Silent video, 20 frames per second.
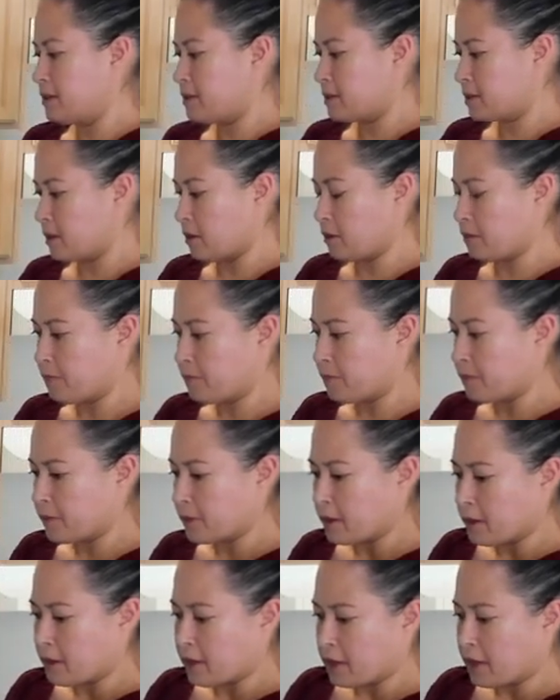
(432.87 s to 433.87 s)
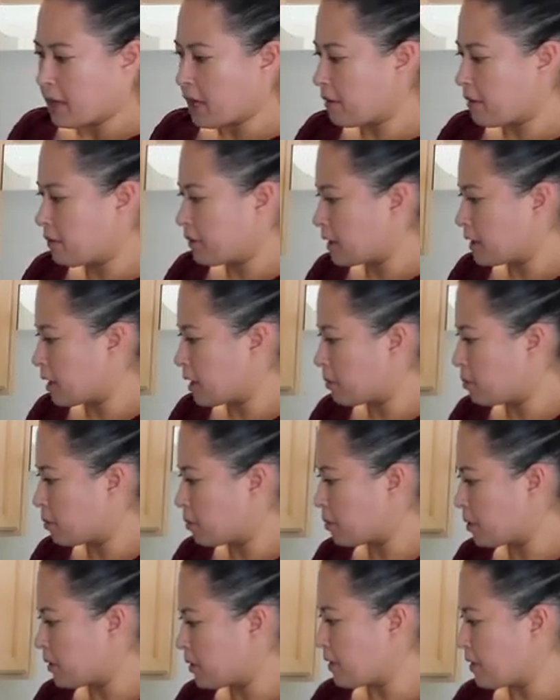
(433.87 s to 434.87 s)
So half a cup. We'll
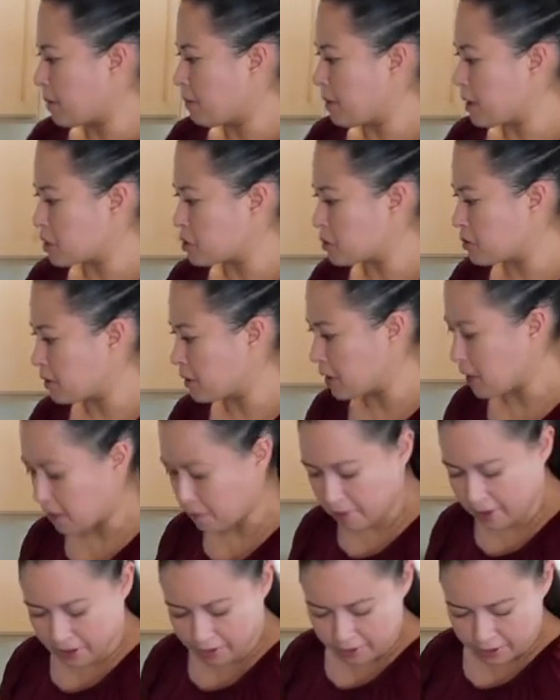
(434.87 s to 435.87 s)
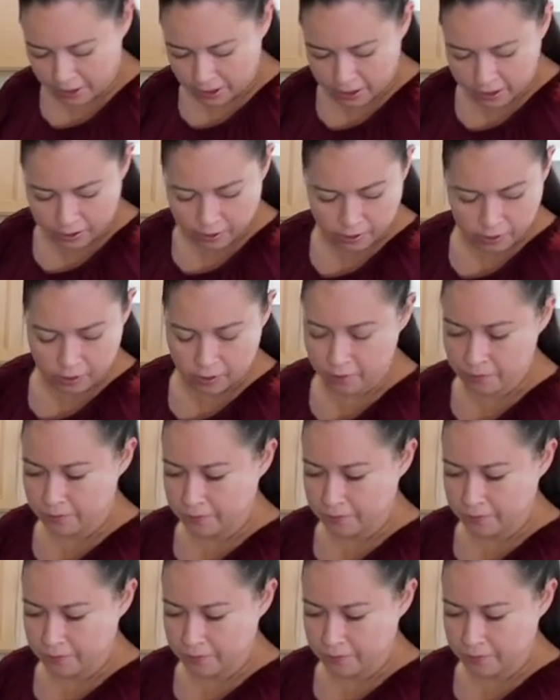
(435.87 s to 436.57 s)
bring that measuring cup out here.